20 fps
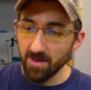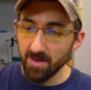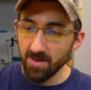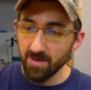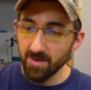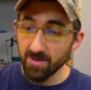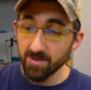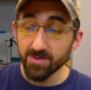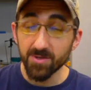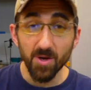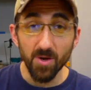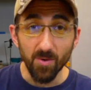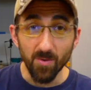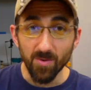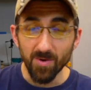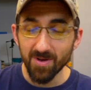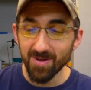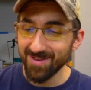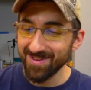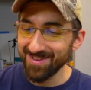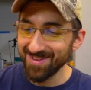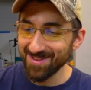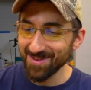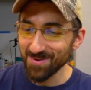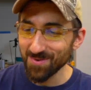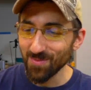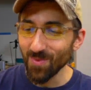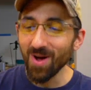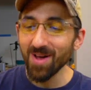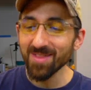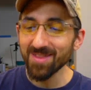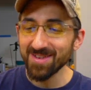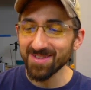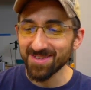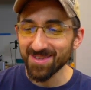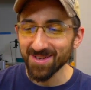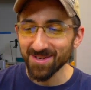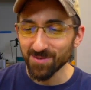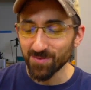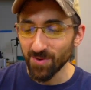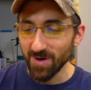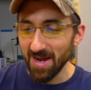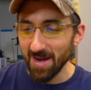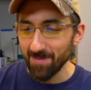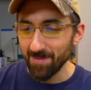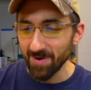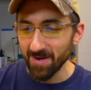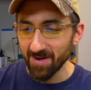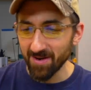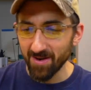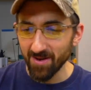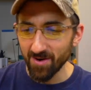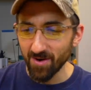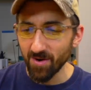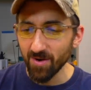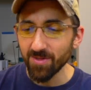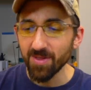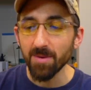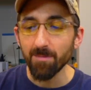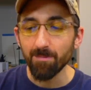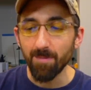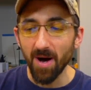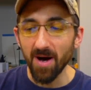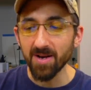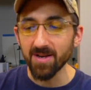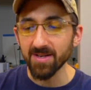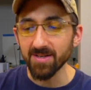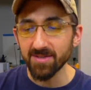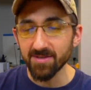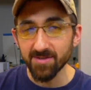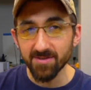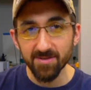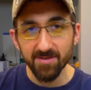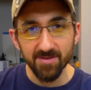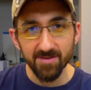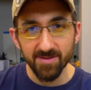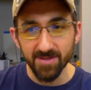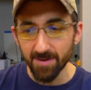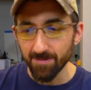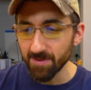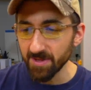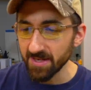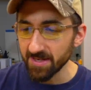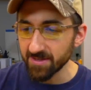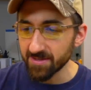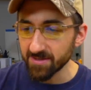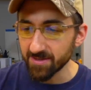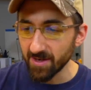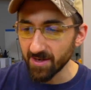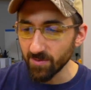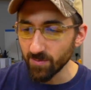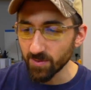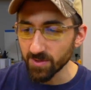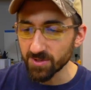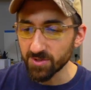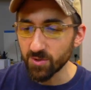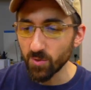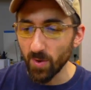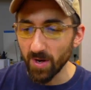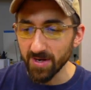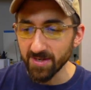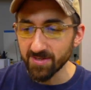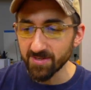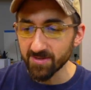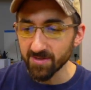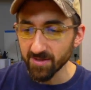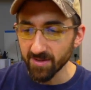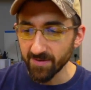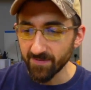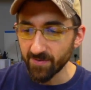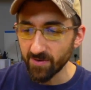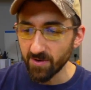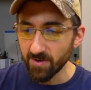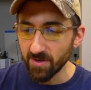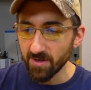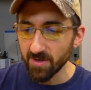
So, while these things were happening on earth, and Bacchus, Semele's son, was twice delivered,